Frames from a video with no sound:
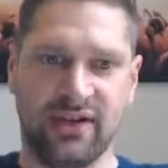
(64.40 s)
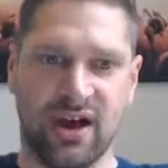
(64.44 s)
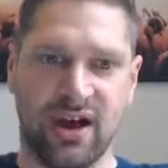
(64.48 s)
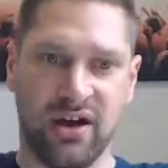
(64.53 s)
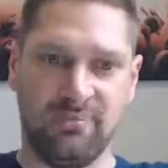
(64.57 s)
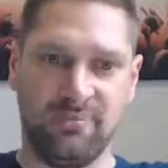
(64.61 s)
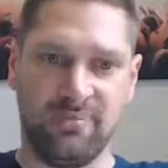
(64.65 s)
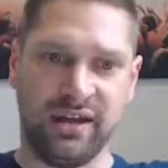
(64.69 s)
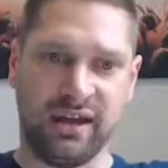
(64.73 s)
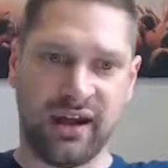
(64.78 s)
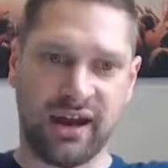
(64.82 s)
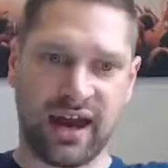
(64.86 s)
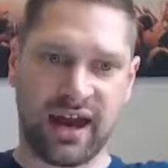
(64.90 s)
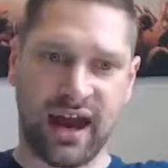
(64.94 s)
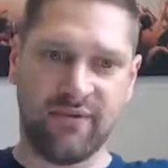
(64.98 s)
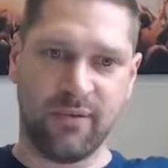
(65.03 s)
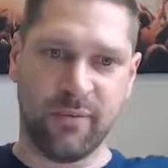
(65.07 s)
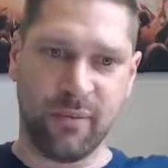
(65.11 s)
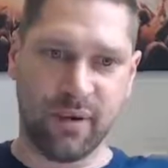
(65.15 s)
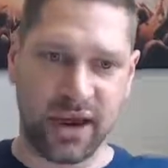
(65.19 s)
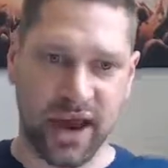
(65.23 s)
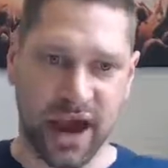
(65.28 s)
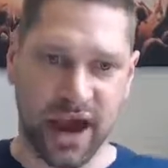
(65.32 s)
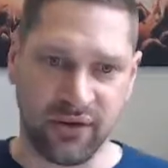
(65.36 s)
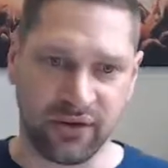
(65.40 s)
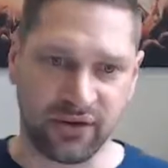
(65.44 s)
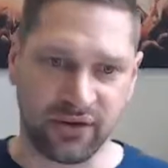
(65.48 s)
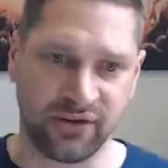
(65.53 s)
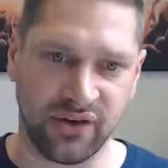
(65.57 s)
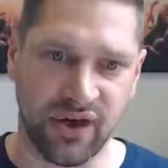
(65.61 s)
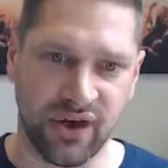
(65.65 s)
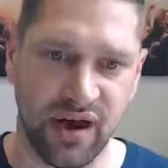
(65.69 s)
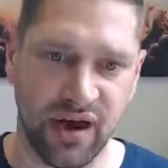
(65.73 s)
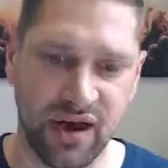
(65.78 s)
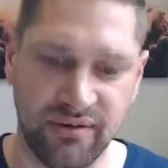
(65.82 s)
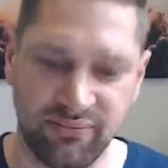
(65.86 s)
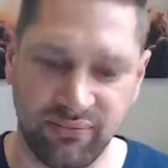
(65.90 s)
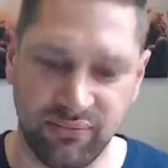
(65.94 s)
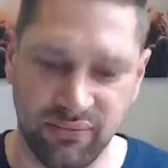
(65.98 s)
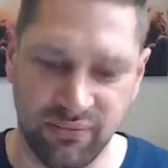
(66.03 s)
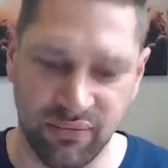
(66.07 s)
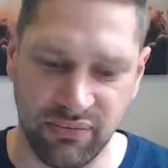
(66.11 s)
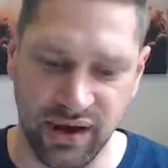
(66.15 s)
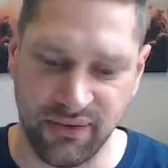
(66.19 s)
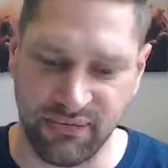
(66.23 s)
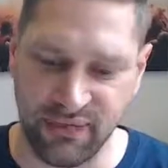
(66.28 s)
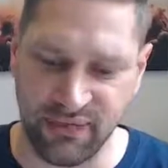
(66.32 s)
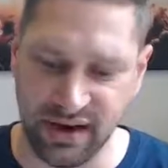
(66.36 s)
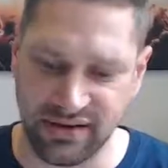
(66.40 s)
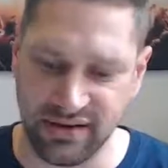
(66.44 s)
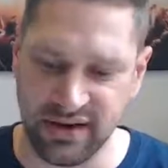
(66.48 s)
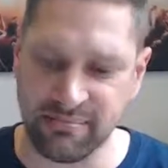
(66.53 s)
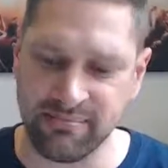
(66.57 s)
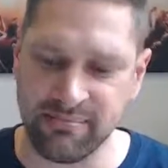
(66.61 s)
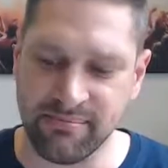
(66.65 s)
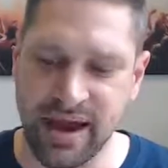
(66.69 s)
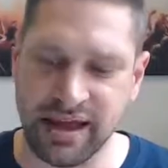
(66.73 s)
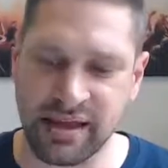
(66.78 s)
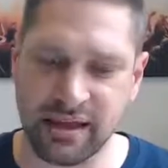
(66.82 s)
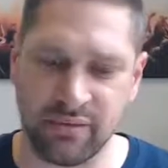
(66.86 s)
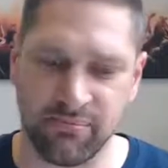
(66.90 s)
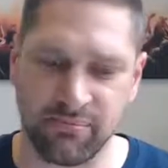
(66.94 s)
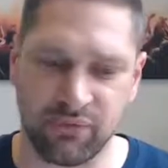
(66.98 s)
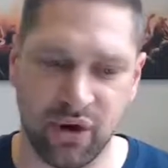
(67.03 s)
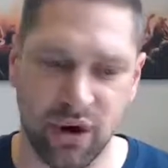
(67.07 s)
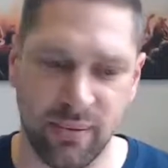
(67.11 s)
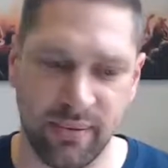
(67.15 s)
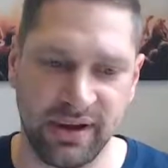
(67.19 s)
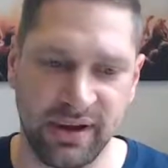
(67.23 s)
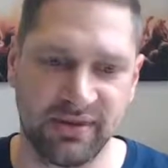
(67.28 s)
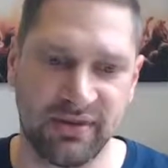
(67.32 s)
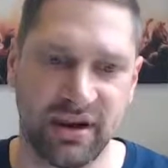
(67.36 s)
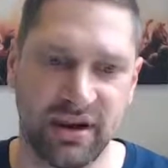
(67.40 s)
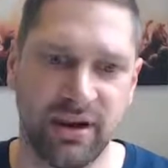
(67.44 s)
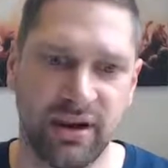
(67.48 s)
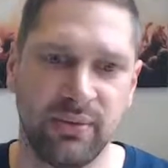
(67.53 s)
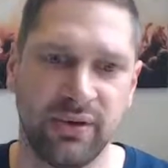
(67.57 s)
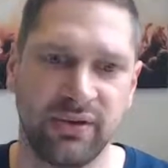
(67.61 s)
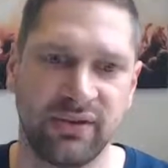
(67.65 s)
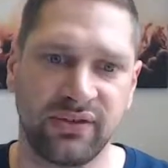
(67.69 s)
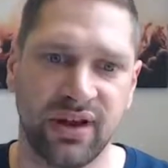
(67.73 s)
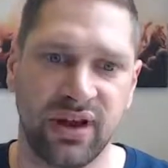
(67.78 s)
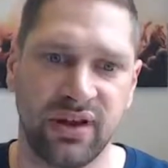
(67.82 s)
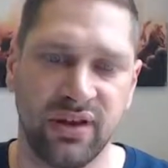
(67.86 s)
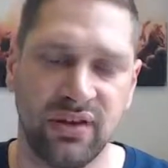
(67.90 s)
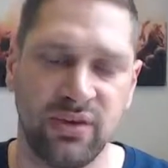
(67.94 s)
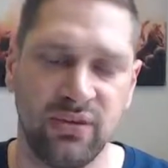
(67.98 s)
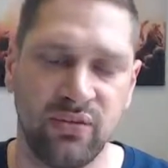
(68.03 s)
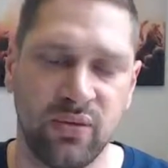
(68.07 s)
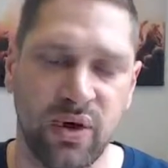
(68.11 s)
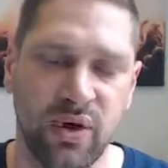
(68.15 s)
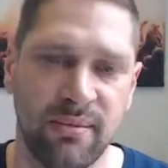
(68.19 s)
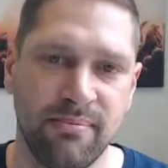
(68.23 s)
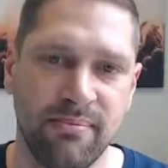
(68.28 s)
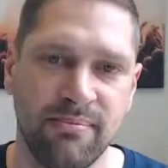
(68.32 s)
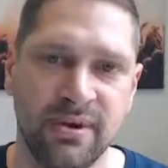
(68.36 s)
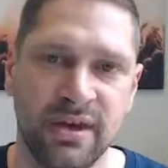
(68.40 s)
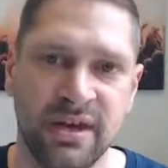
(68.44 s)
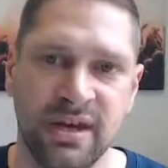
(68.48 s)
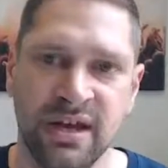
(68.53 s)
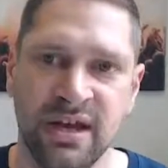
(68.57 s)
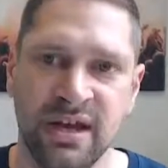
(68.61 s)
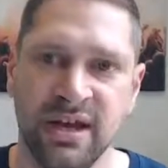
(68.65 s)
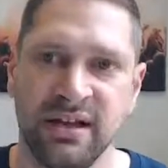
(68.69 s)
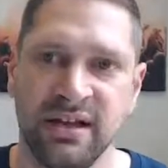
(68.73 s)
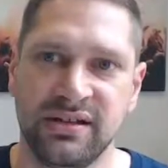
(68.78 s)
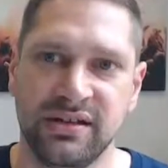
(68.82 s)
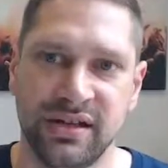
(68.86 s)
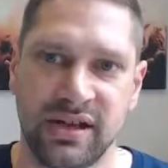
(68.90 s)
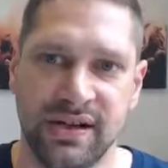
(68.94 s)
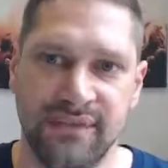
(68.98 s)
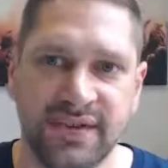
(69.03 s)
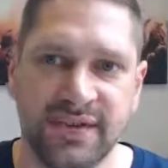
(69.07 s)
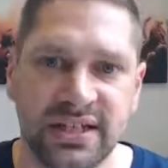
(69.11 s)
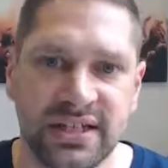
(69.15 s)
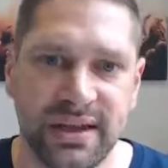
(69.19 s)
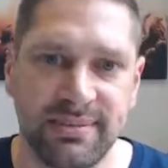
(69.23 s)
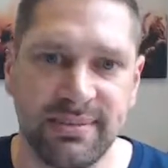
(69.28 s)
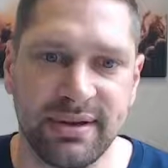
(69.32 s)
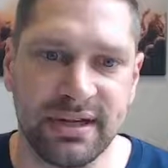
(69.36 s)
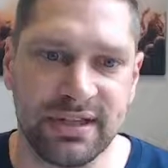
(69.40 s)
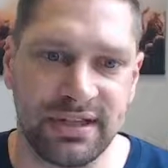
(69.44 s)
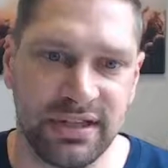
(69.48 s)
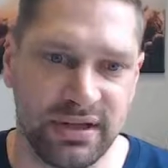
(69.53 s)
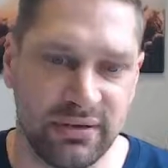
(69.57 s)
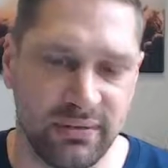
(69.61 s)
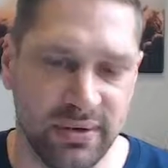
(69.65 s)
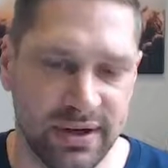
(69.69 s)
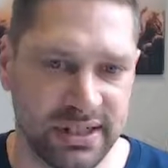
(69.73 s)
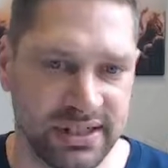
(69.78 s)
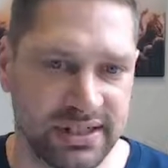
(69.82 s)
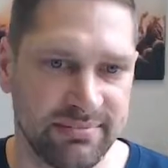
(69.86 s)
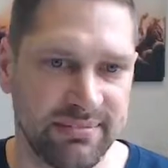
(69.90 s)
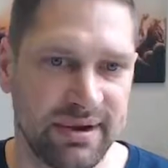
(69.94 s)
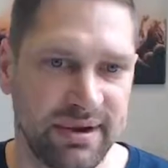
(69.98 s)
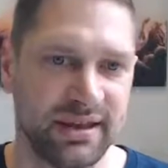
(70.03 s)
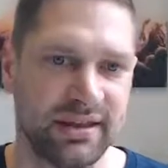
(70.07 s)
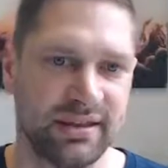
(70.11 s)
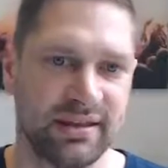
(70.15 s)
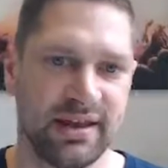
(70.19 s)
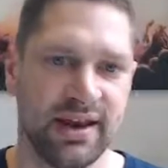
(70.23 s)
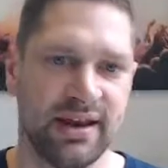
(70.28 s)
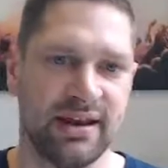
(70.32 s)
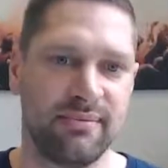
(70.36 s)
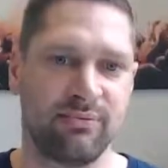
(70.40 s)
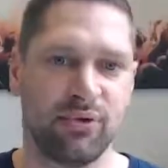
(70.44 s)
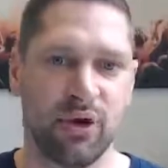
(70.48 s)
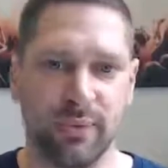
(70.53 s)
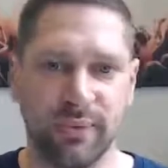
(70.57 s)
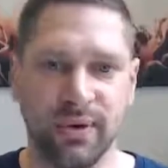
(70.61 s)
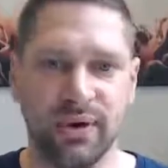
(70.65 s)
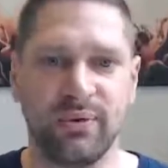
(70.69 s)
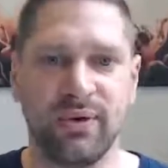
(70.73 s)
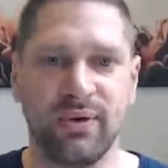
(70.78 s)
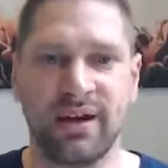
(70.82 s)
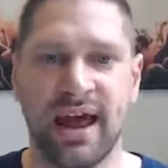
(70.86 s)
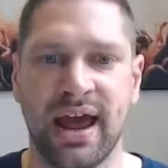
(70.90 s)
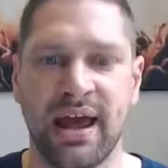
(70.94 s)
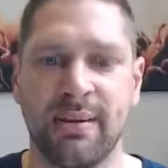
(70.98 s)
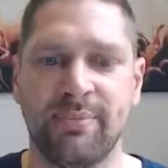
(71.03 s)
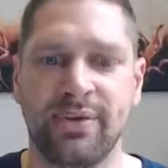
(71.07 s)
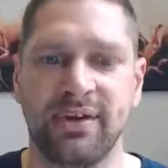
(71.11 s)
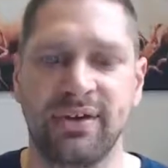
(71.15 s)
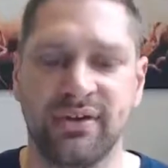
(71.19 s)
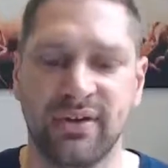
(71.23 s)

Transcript: I'd be like everybody else. I if I didn't make the promise that I was going to um, deliver something to you once a month, then it probably wouldn't happen.